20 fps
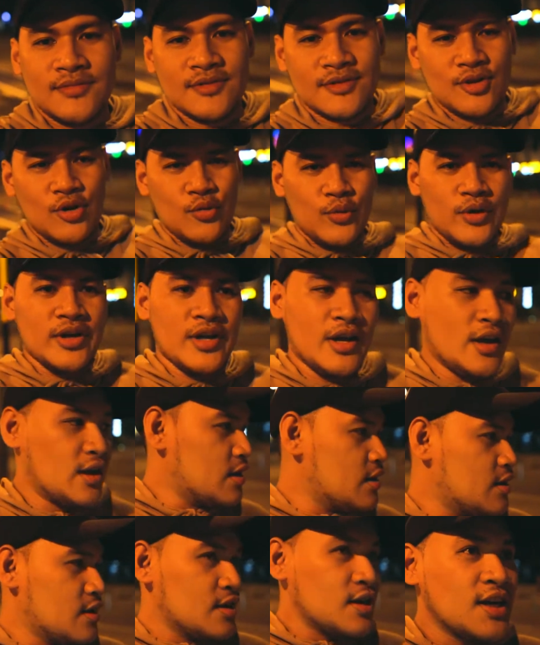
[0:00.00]
So we're
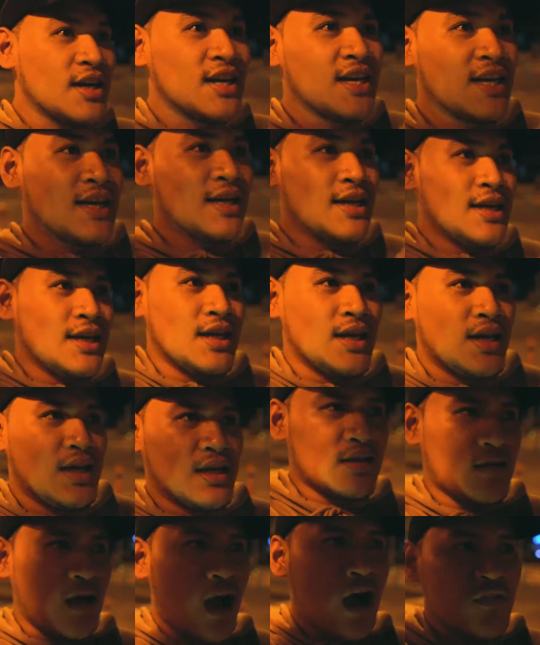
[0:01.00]
here
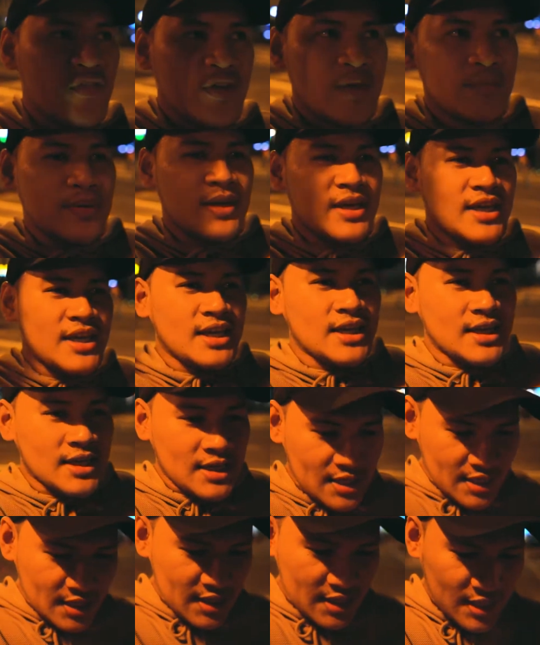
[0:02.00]
at Coffee
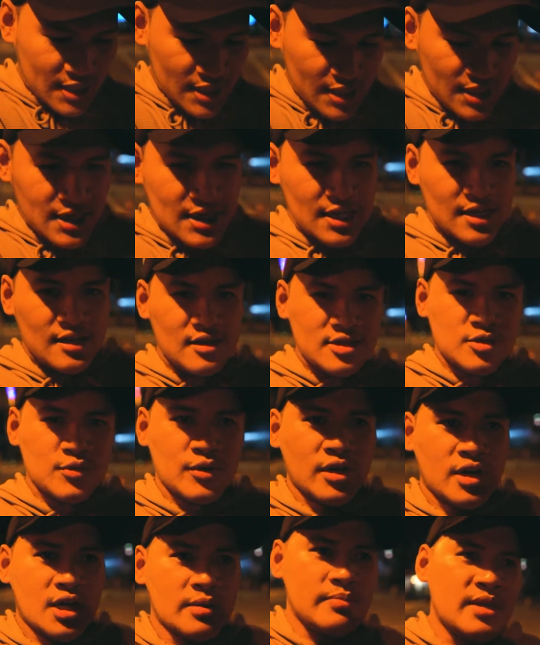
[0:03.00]
Bean because
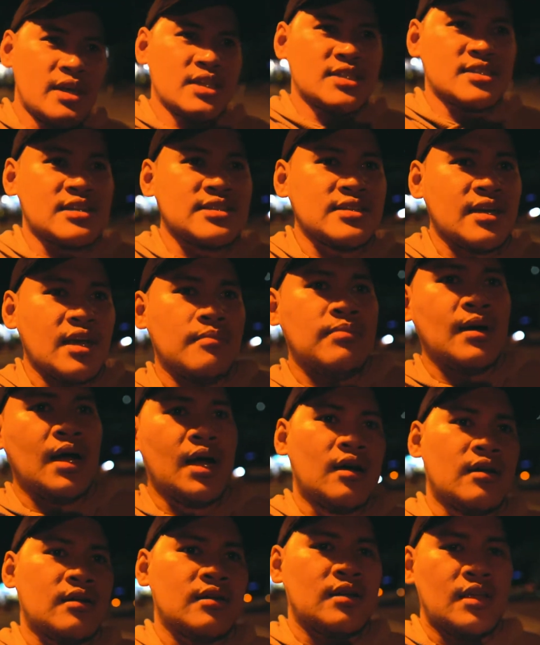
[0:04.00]
we're going to be discussing
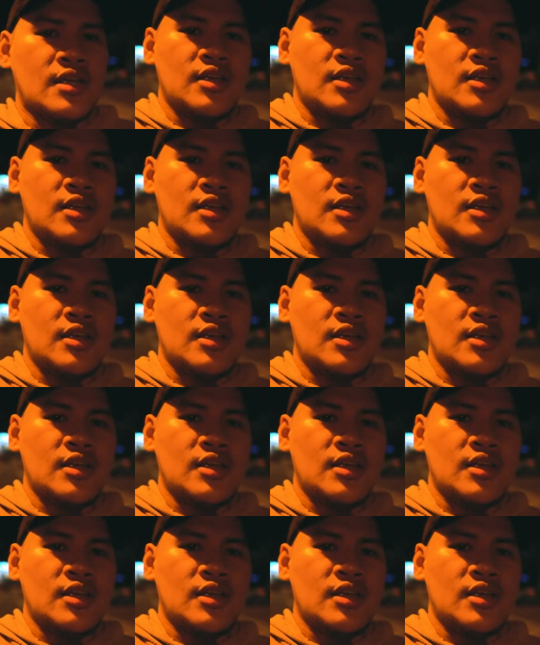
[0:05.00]
about